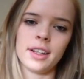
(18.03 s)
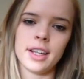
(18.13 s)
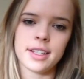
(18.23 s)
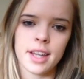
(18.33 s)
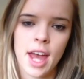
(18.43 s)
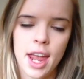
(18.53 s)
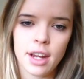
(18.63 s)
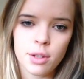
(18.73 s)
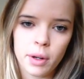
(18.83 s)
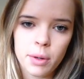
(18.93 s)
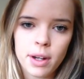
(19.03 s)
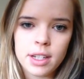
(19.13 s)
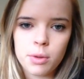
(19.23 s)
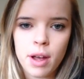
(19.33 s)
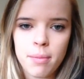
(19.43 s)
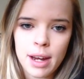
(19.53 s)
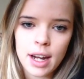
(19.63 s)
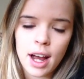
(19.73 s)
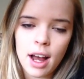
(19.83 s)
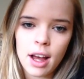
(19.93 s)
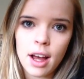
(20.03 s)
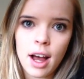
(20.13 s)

It's a 21 square metre